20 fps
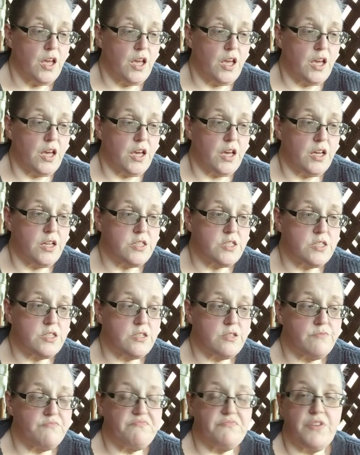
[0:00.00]

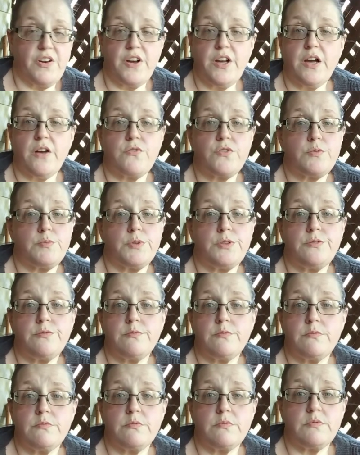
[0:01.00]
It's very comfortable.
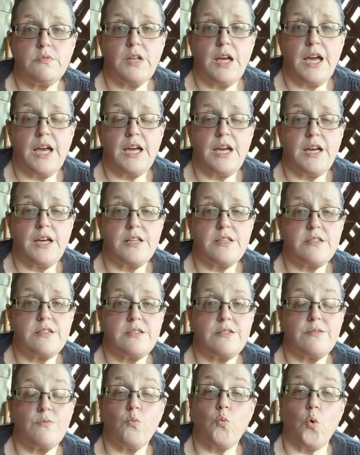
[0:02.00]

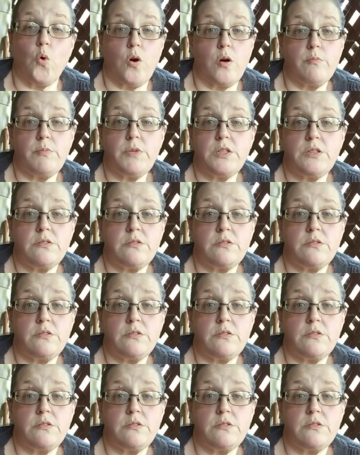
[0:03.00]
It's warm,